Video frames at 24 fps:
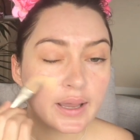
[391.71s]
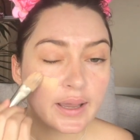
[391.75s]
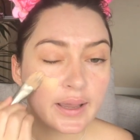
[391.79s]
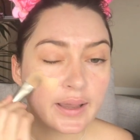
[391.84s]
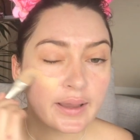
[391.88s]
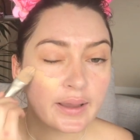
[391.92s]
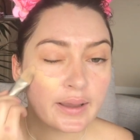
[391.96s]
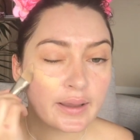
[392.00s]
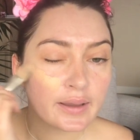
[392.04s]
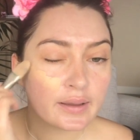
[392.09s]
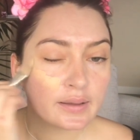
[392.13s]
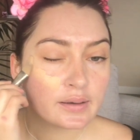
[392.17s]

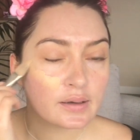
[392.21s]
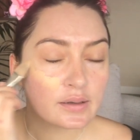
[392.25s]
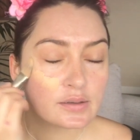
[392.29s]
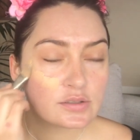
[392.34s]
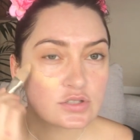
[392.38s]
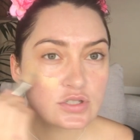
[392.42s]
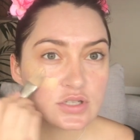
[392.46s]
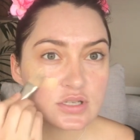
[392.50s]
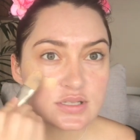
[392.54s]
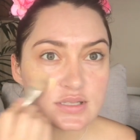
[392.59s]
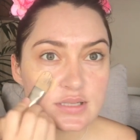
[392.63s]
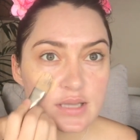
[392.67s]
and
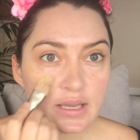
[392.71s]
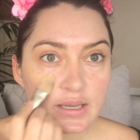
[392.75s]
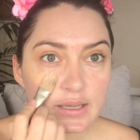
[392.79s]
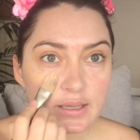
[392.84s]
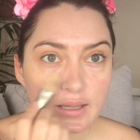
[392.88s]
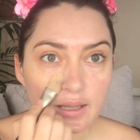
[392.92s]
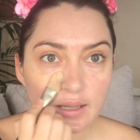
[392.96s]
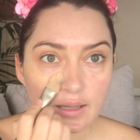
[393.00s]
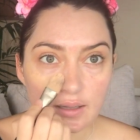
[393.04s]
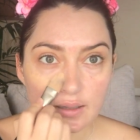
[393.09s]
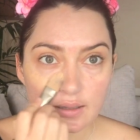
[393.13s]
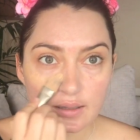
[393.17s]
just
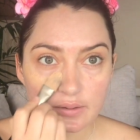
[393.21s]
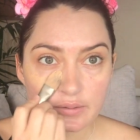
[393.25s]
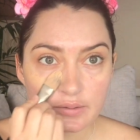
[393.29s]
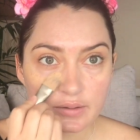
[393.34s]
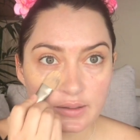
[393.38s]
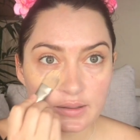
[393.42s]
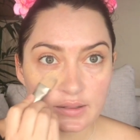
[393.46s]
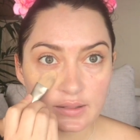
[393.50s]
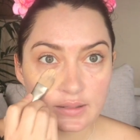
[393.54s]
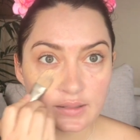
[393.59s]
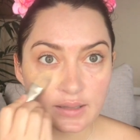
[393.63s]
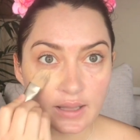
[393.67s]
like
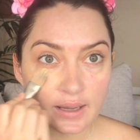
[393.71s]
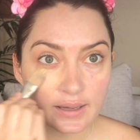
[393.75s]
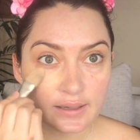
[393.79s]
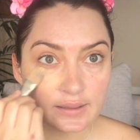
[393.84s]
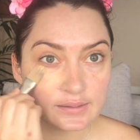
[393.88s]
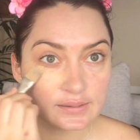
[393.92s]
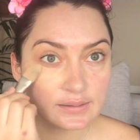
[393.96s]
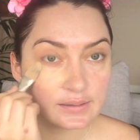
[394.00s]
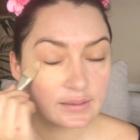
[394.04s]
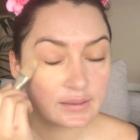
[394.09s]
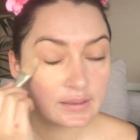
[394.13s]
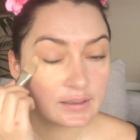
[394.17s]

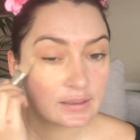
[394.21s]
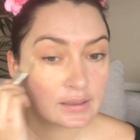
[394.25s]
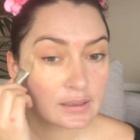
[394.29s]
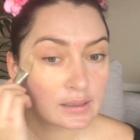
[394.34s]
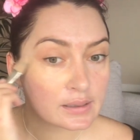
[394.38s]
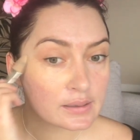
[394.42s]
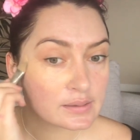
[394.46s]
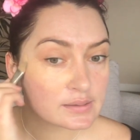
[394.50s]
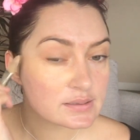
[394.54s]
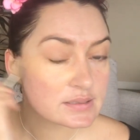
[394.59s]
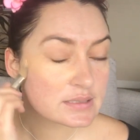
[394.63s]
lightly